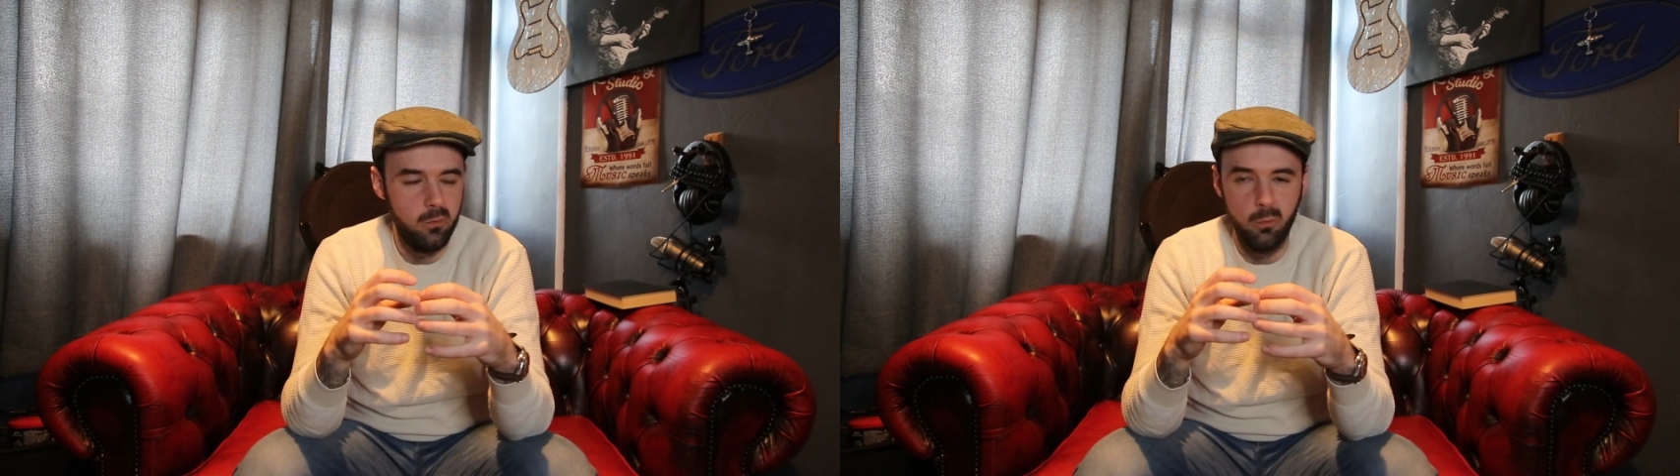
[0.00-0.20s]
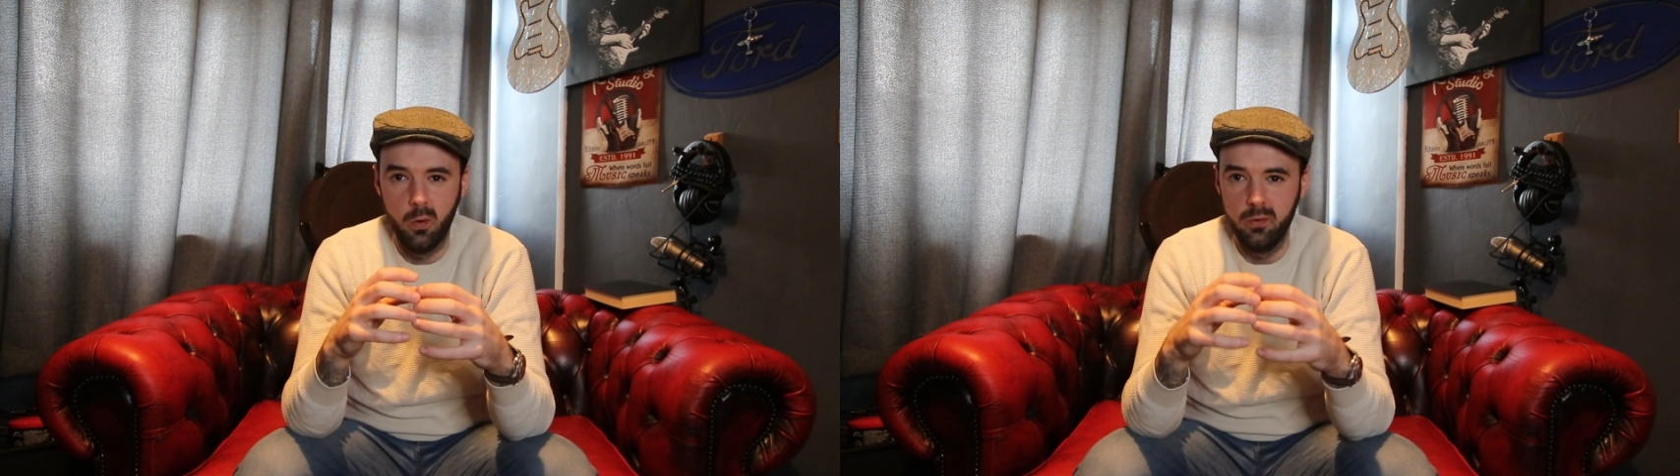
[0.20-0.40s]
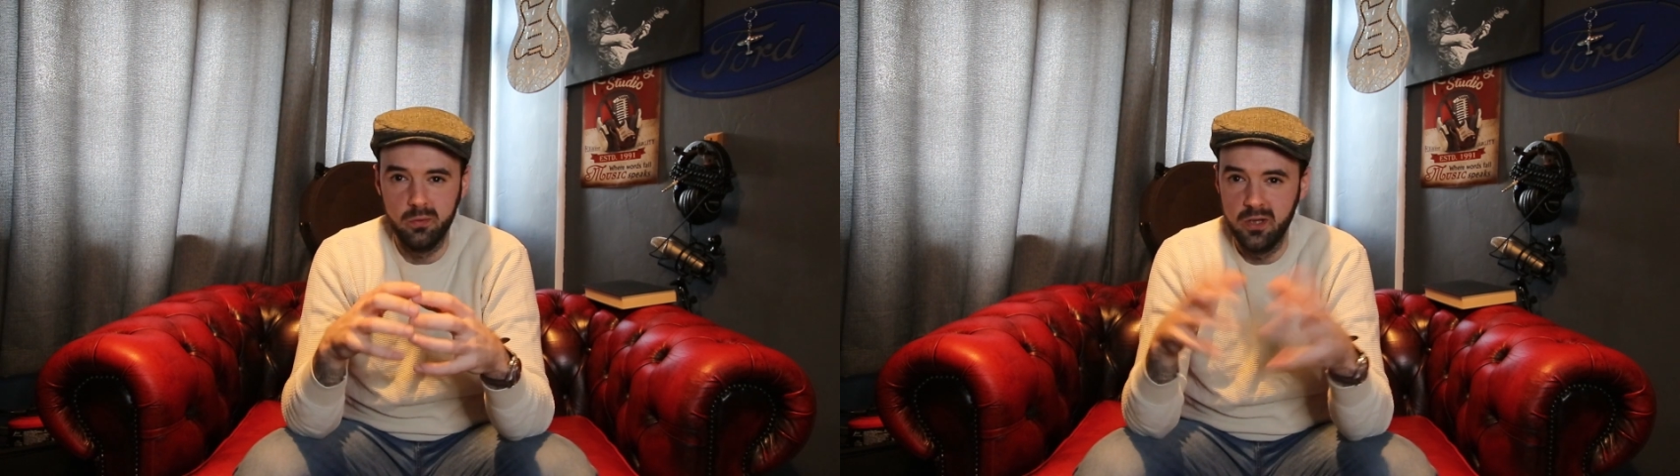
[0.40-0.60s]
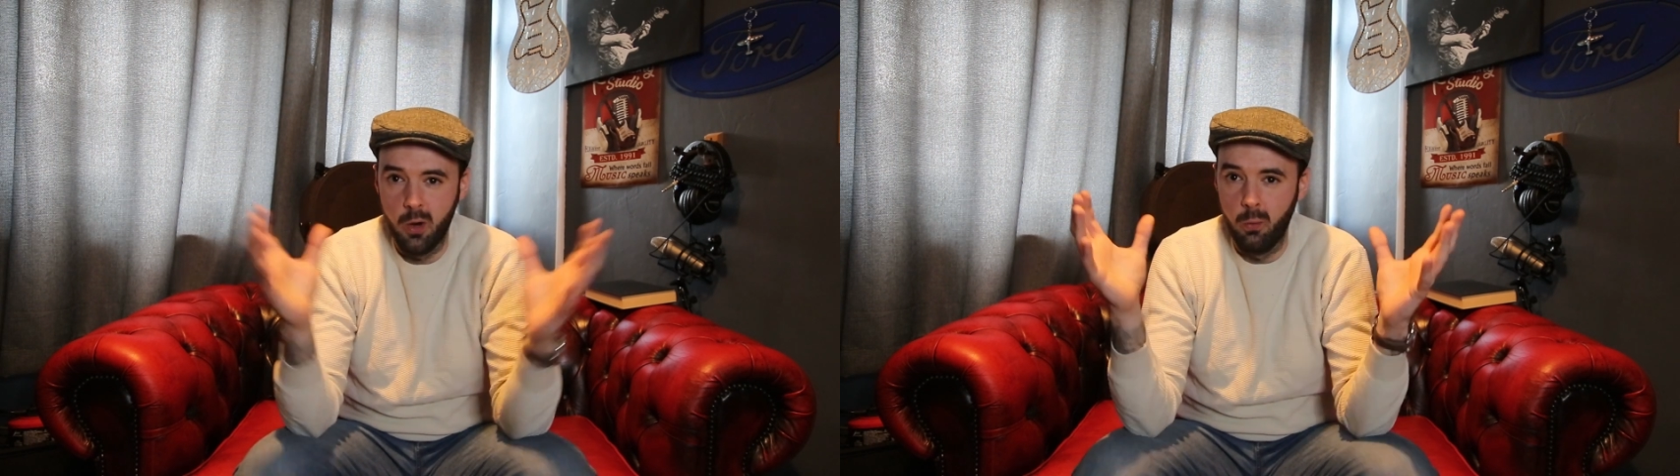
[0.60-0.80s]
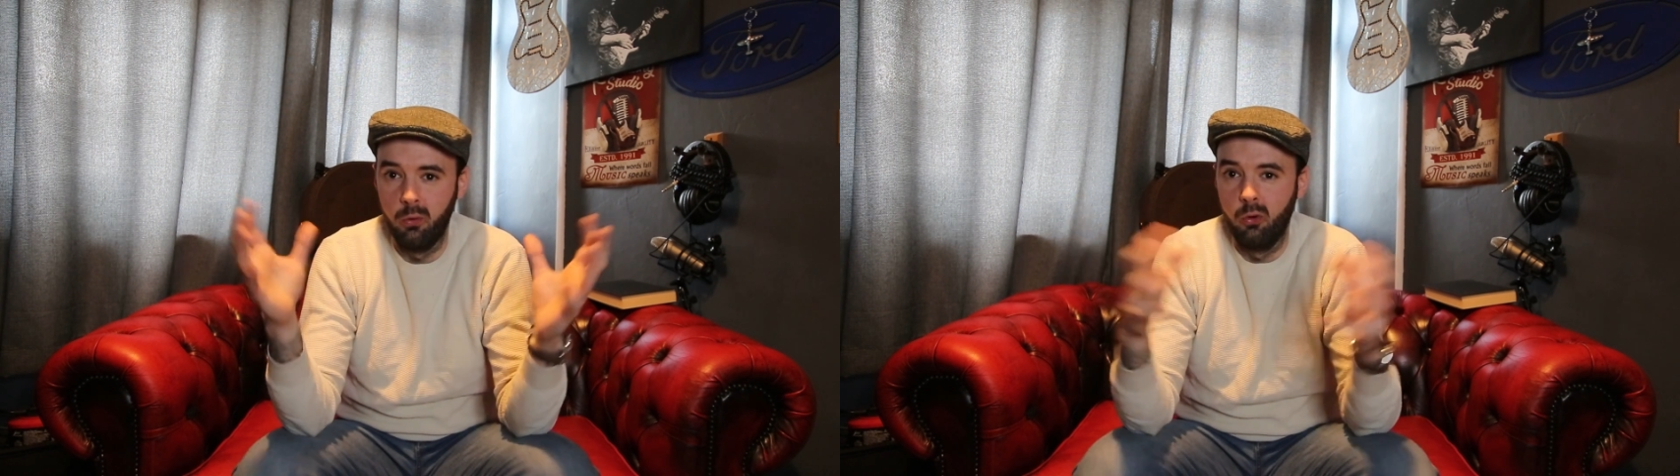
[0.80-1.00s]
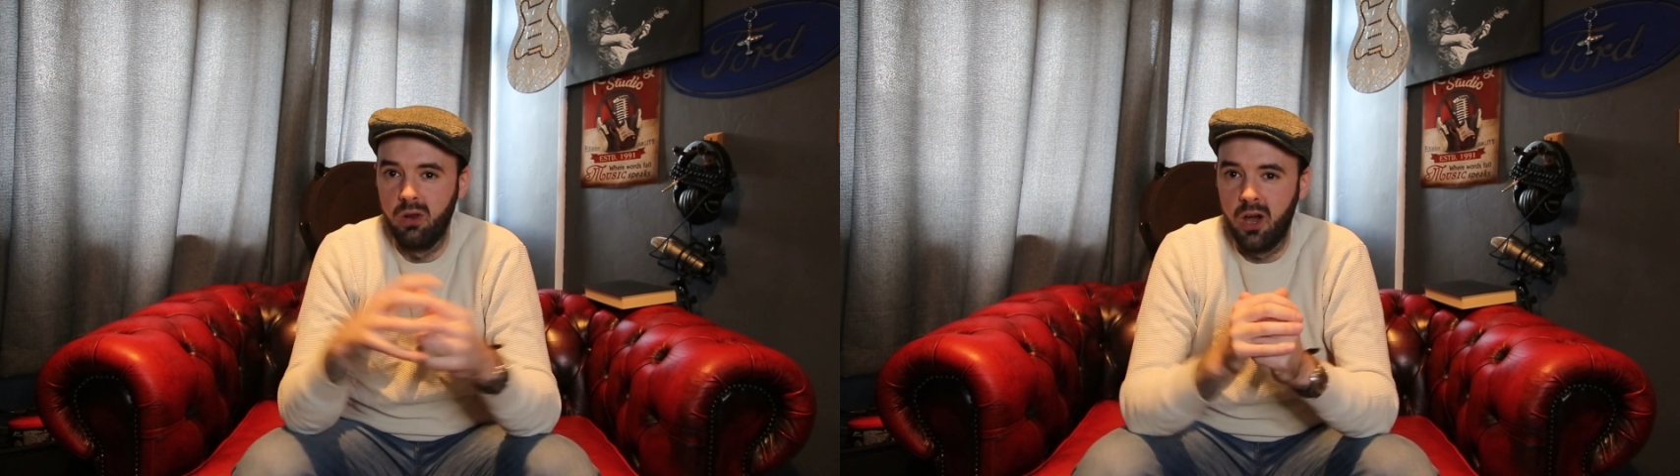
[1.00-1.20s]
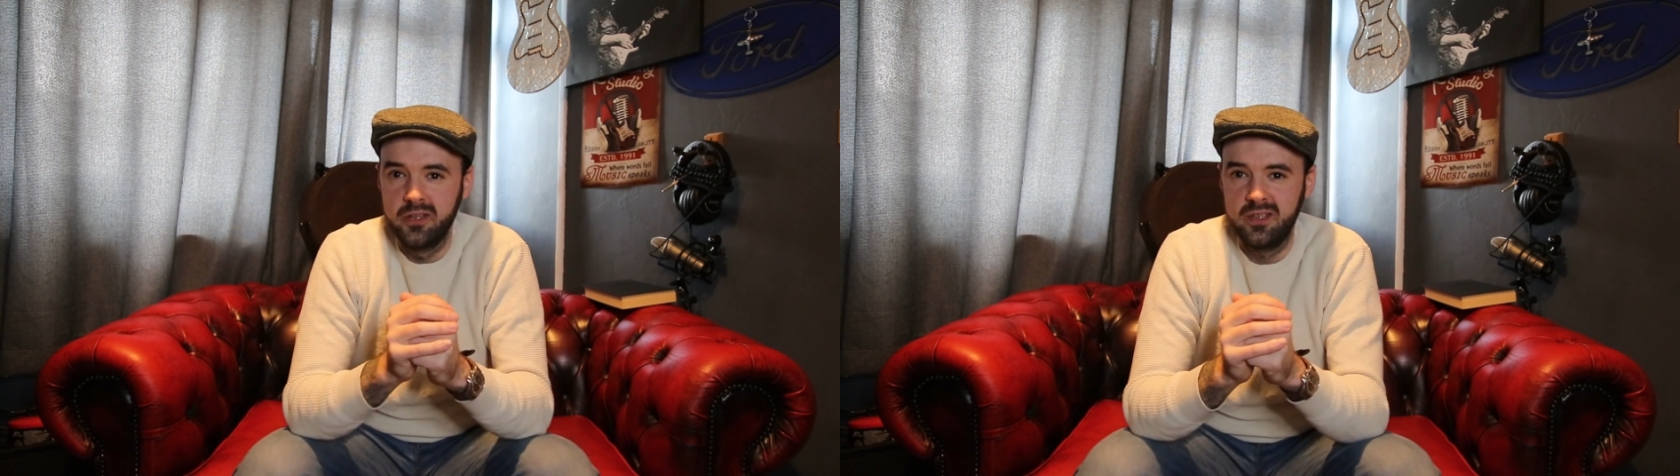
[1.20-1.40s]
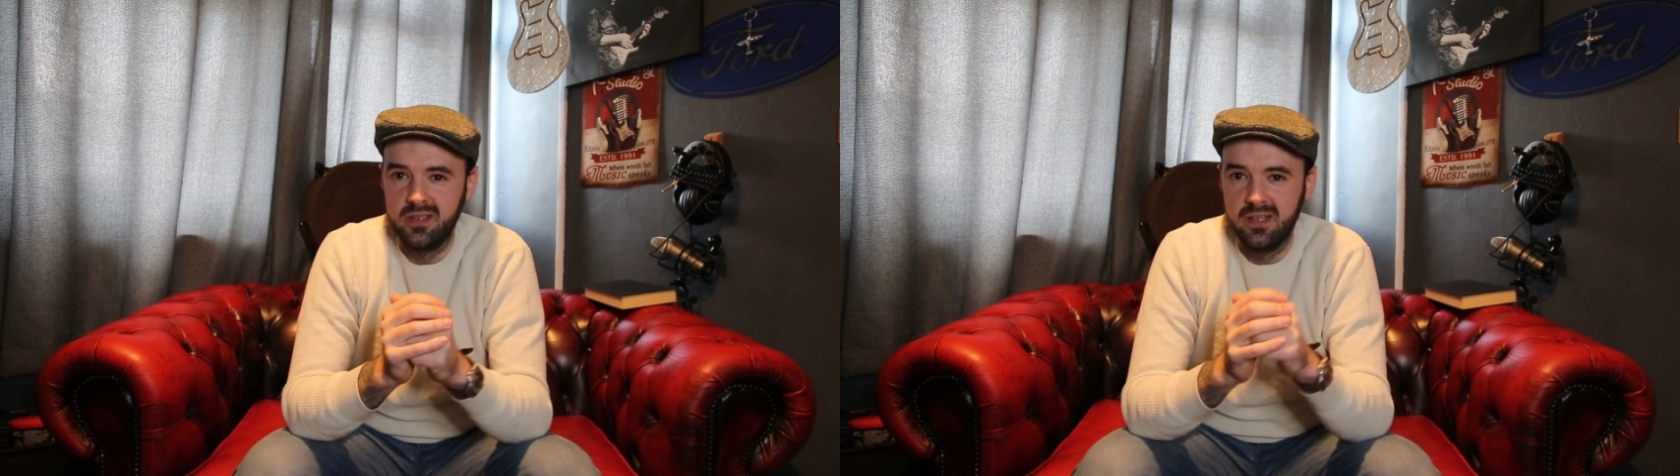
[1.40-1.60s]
what we're all like.